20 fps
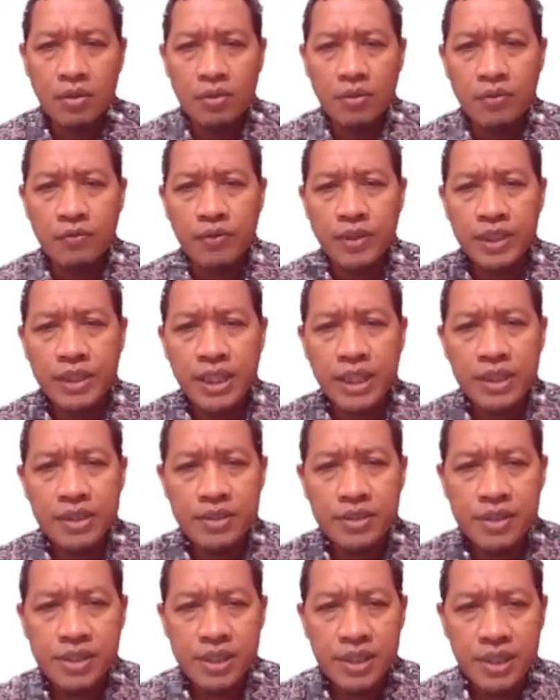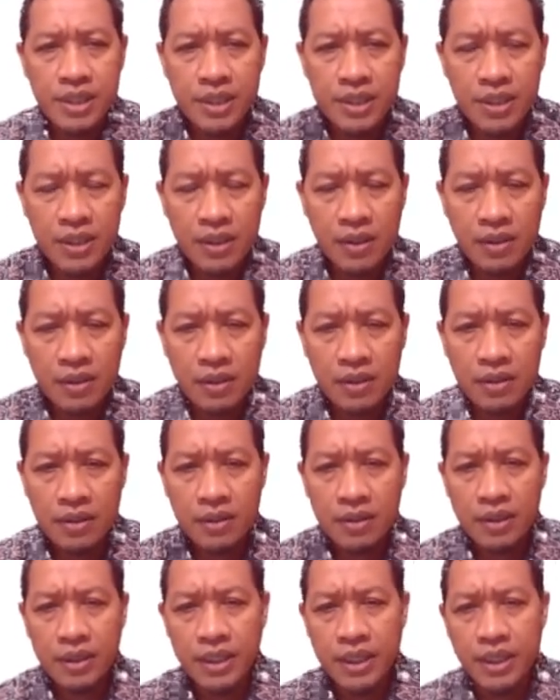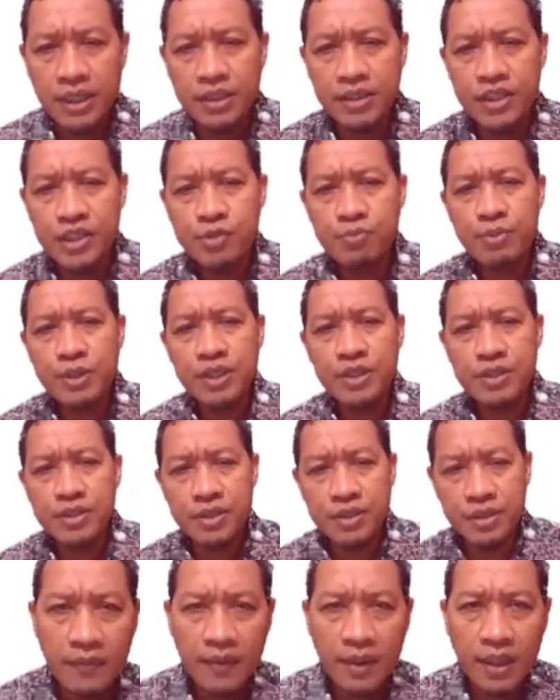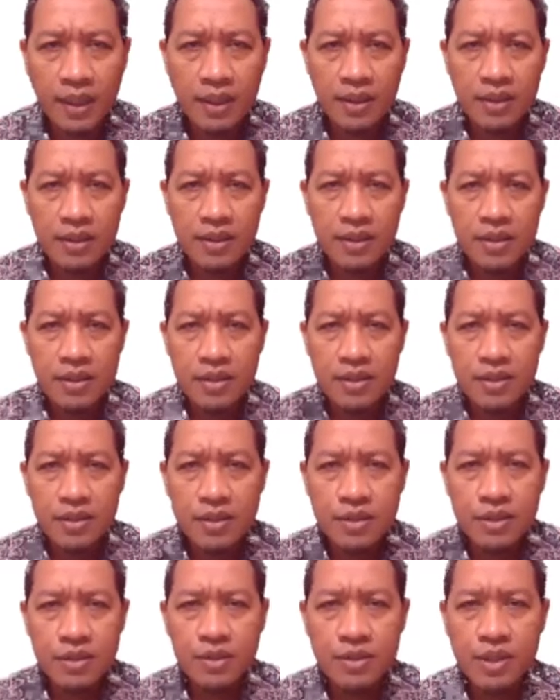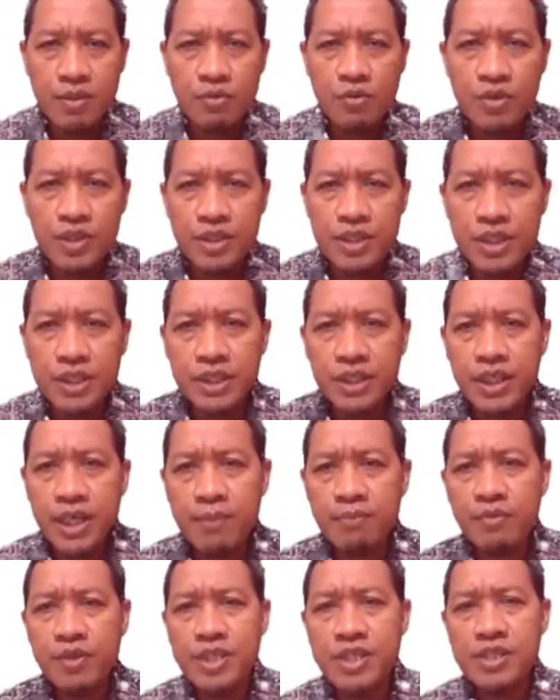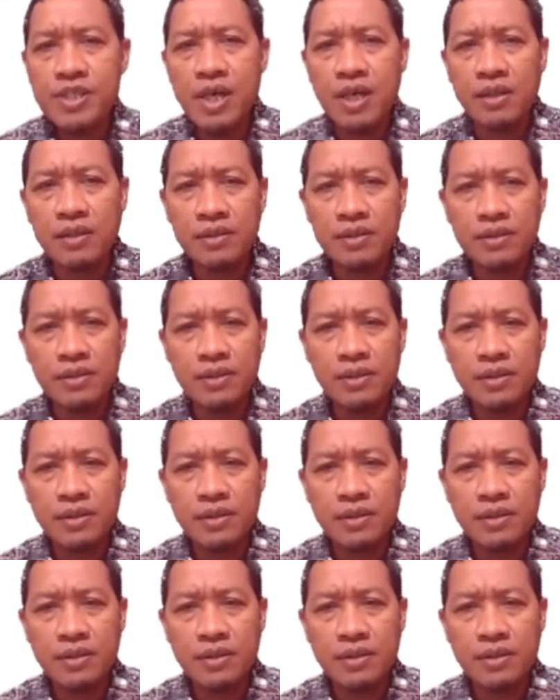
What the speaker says: we can see in this picture. Simulation graph result.